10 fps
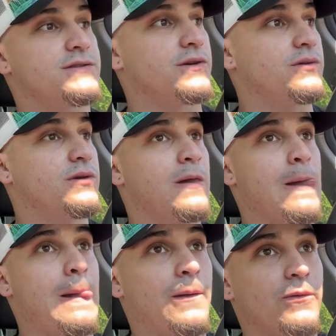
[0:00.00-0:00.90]
So,
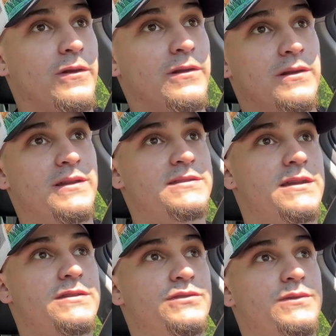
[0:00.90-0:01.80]
or let's get
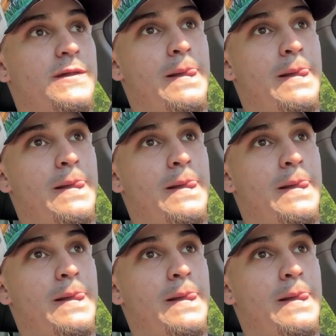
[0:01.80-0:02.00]
into it.